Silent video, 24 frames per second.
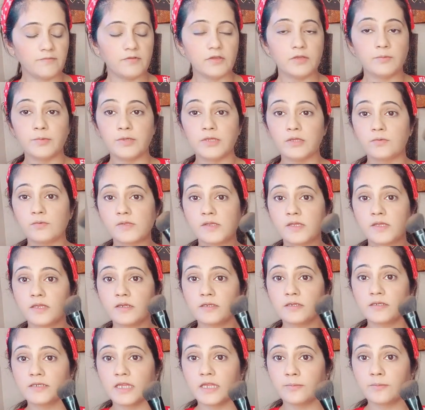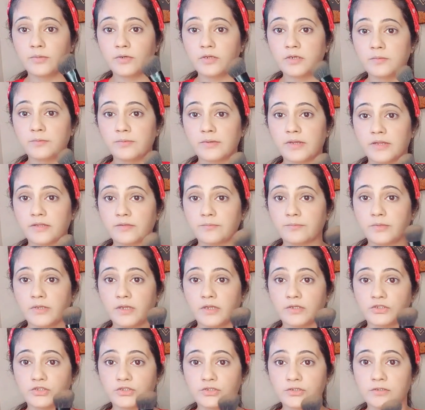will be using a tapered
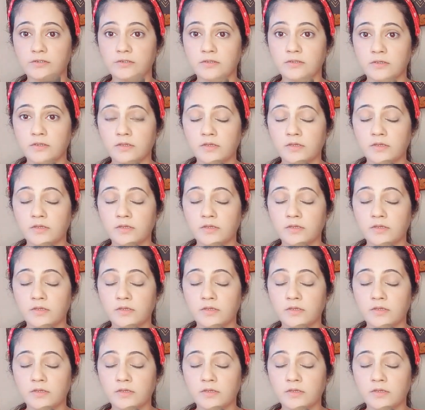brush.